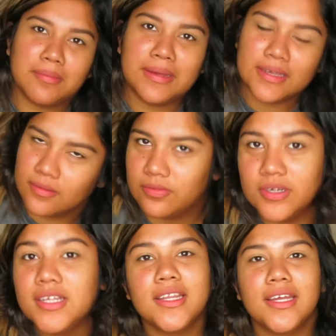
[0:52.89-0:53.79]
My
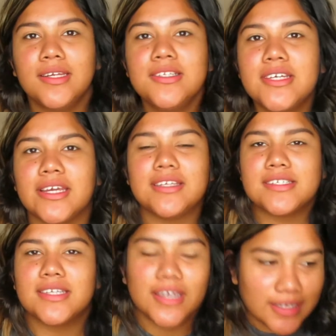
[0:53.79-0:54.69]
freaking lighting
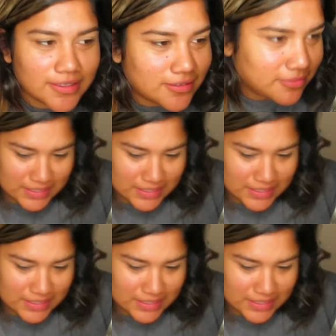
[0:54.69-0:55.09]
changed again.